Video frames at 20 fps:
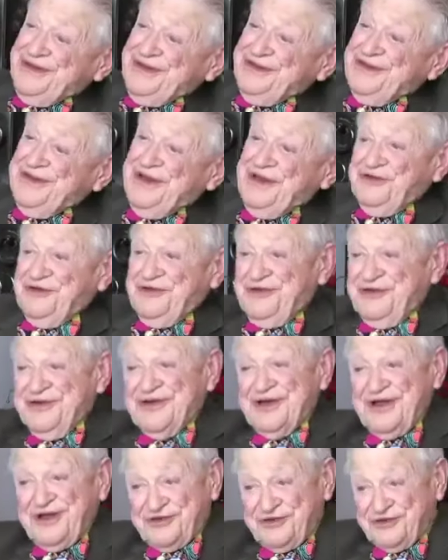you know, that's,
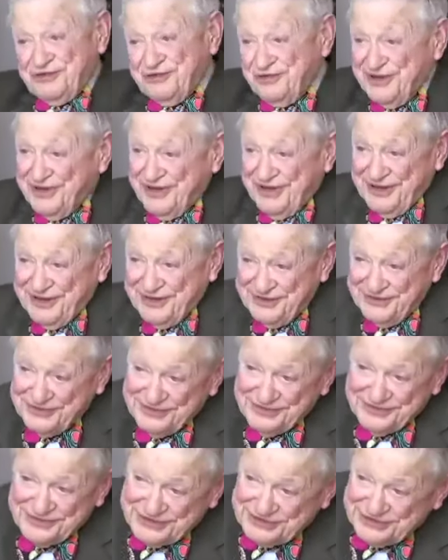that's when I
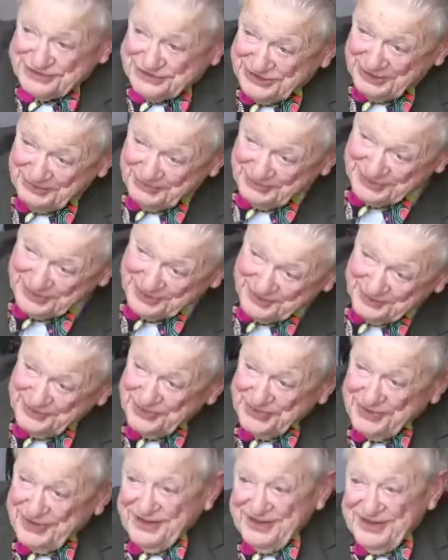stepped
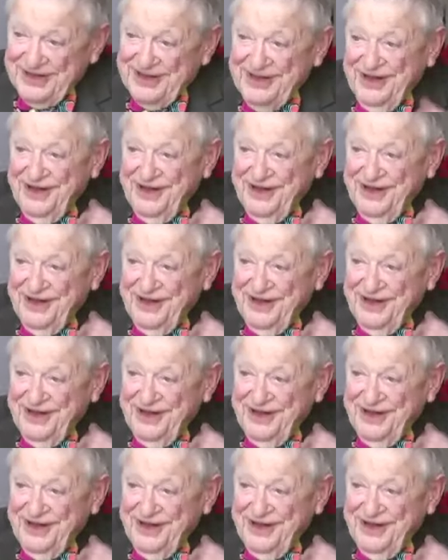in with it.